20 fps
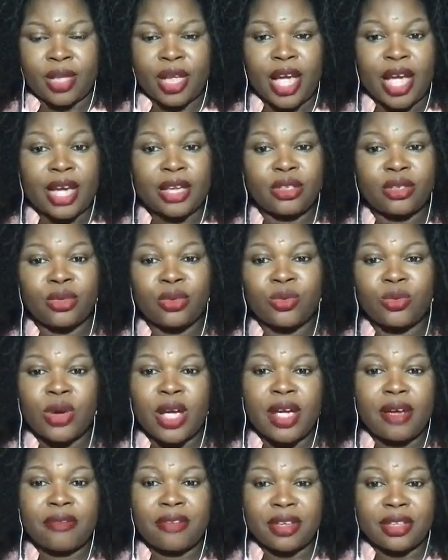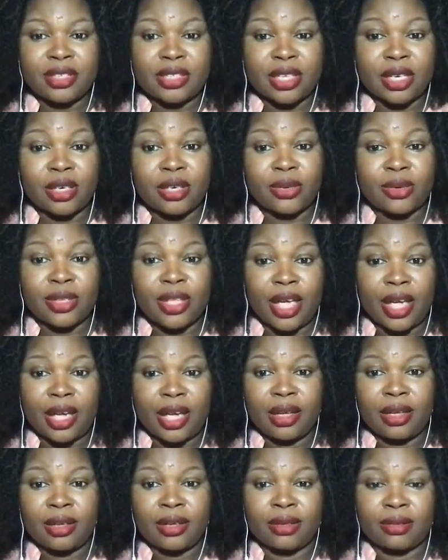I do every single
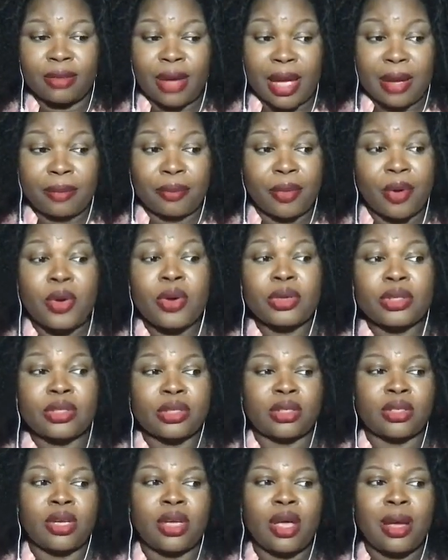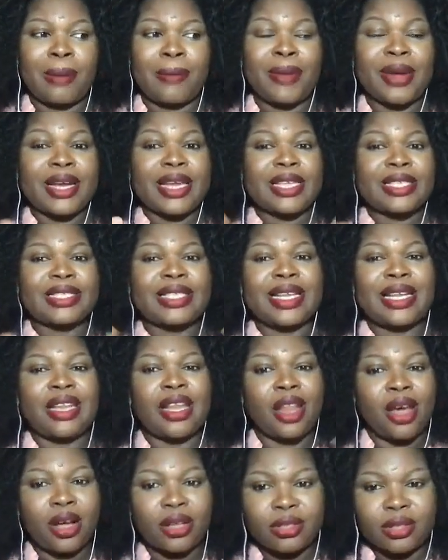day. I post, but it's a
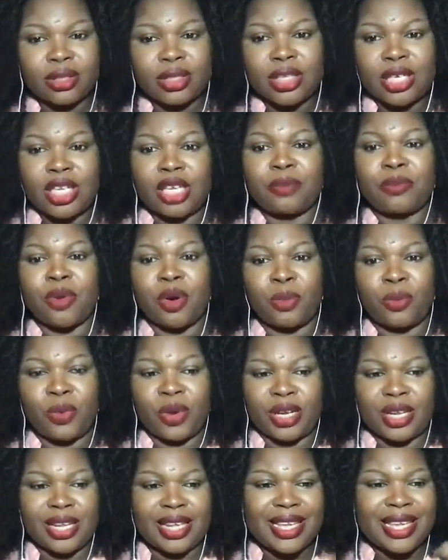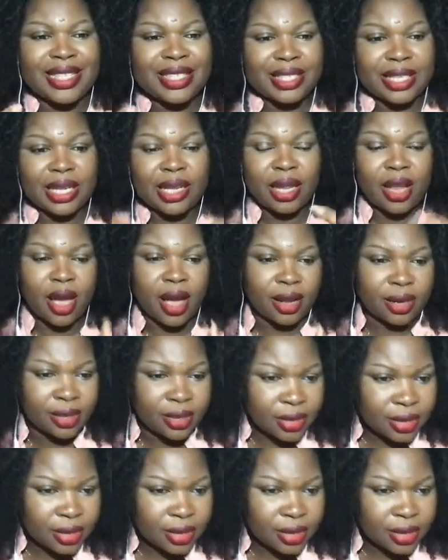lot to keep up with. It's a lot.